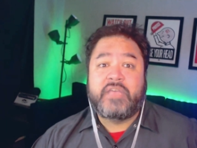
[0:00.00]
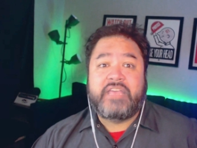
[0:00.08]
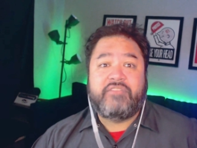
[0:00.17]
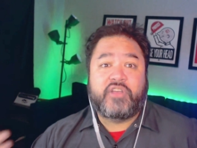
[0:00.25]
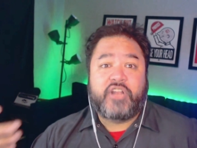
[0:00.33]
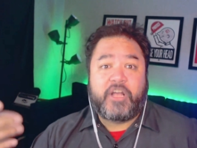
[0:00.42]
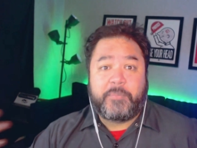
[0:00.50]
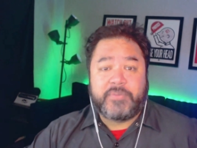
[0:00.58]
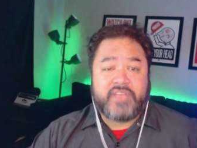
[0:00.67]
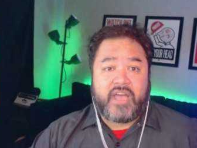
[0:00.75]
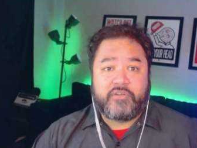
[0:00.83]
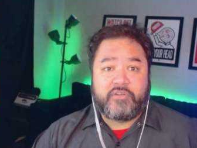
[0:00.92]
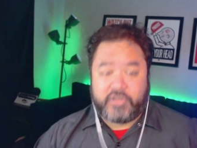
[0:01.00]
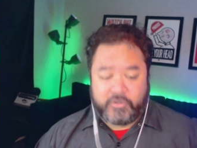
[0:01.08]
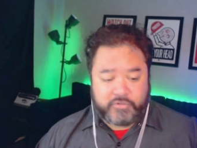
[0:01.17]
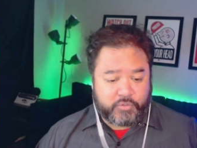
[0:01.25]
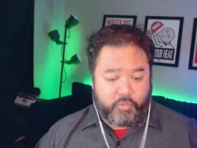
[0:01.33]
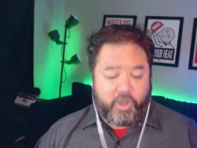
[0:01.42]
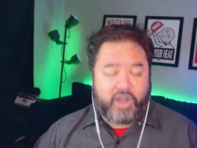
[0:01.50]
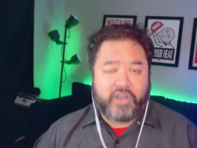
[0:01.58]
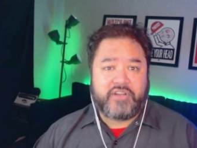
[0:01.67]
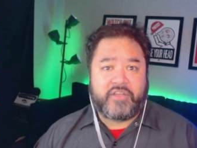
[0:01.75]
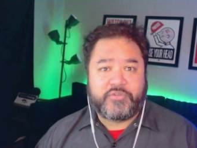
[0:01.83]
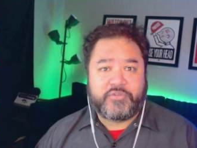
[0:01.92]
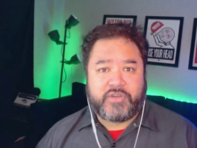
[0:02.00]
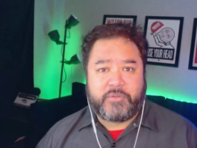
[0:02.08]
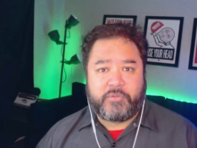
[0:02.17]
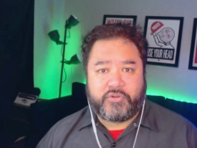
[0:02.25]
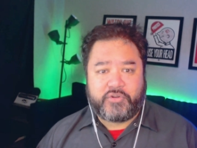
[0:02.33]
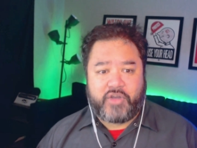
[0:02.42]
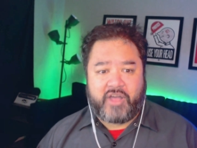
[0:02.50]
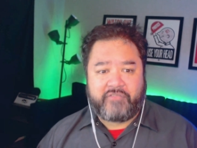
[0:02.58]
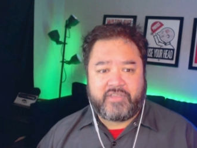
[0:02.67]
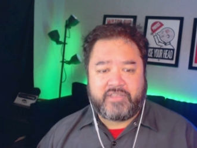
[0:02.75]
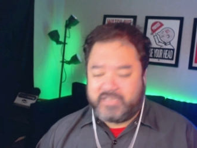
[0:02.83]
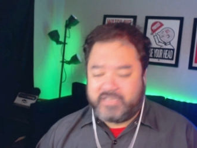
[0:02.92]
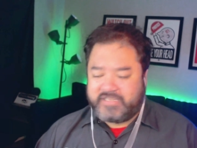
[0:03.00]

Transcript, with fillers: if you could help us out, you know, you're walking down the street with your coffee,